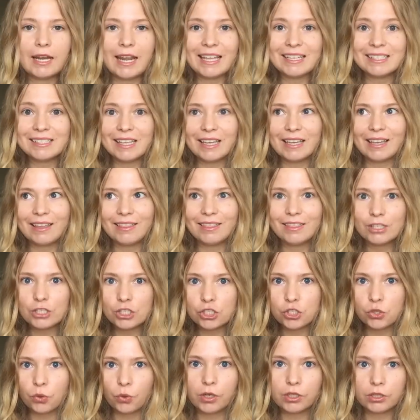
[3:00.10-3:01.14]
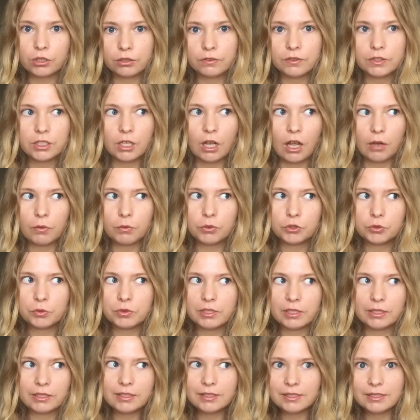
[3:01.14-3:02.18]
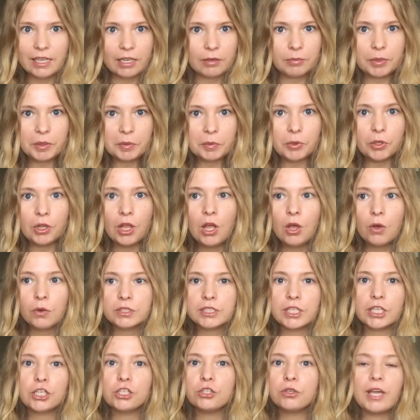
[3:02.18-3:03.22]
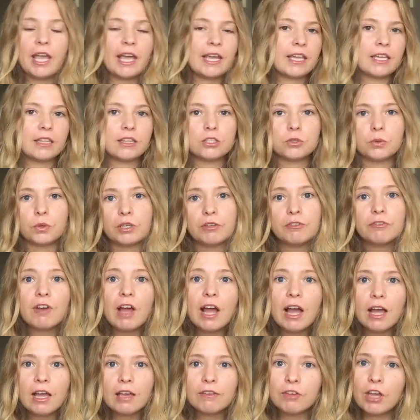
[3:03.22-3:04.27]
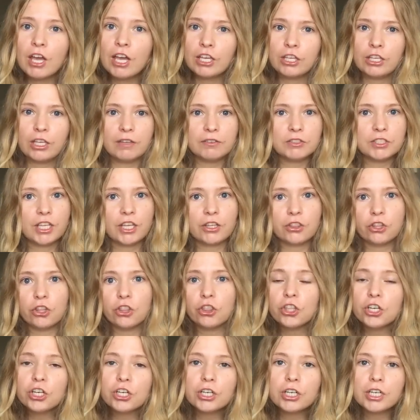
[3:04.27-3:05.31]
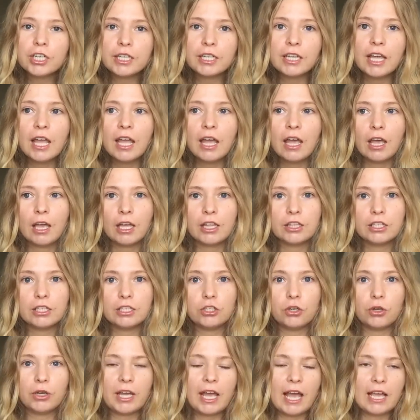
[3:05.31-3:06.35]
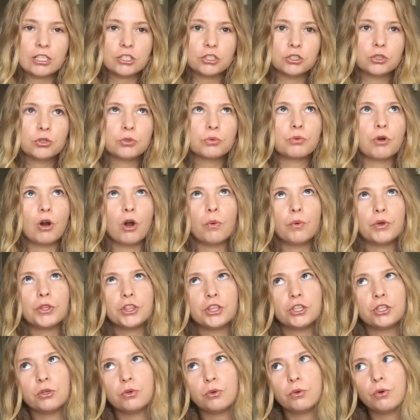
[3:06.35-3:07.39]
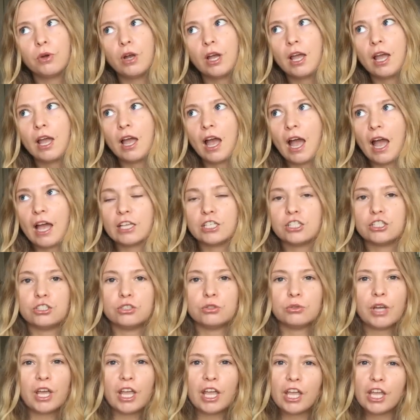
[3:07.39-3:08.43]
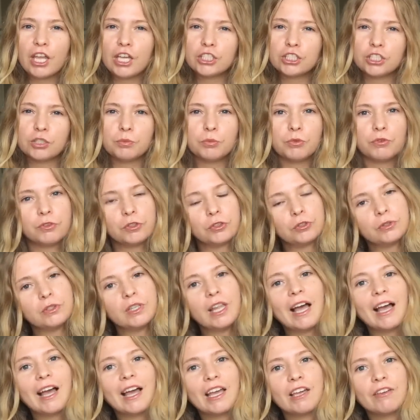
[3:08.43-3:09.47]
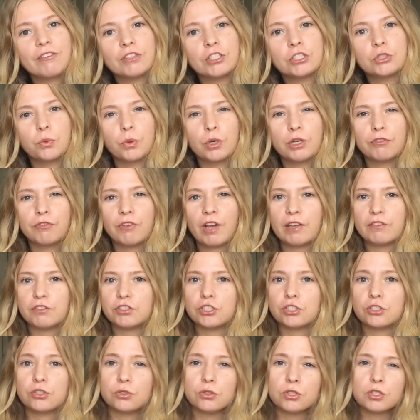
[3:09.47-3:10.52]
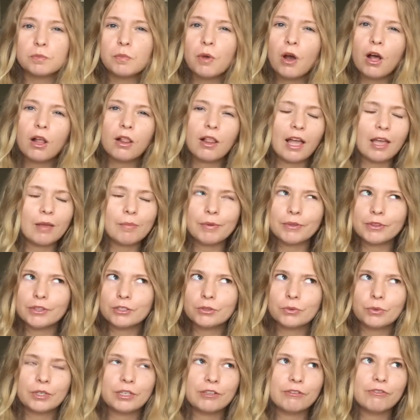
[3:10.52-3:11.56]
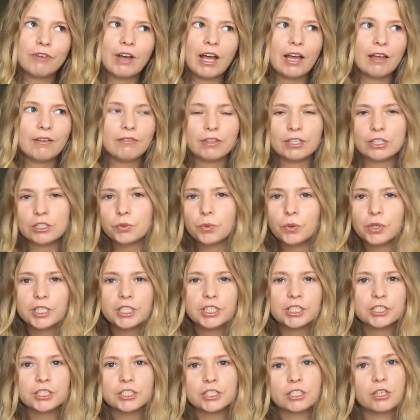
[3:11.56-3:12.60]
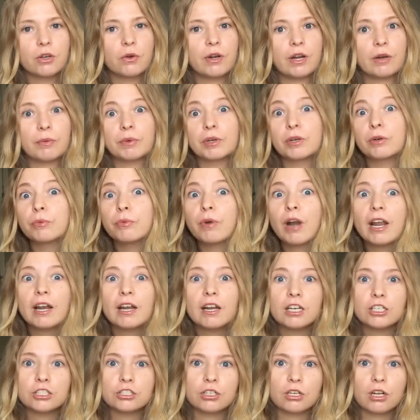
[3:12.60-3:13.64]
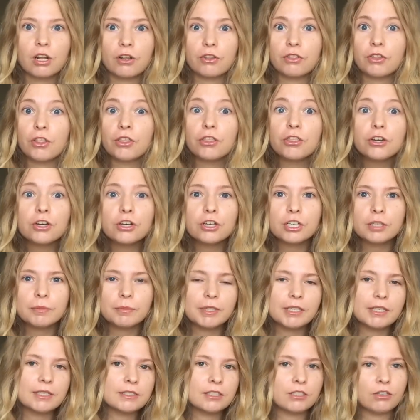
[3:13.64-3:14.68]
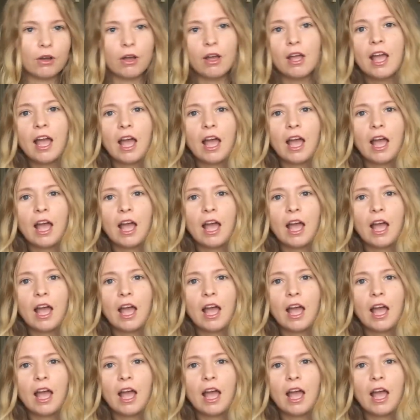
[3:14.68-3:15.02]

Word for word: an SA in the store at Louis Vuitton, which was at least ten people, was like, you can't get the twenty five, you have to get the thirty, and then you know it has to grow with you as you age and move through life. And the twenty five is just too small. I bought the twenty five like twenty years ago, and I regret it. I should have gotten the thirty because you know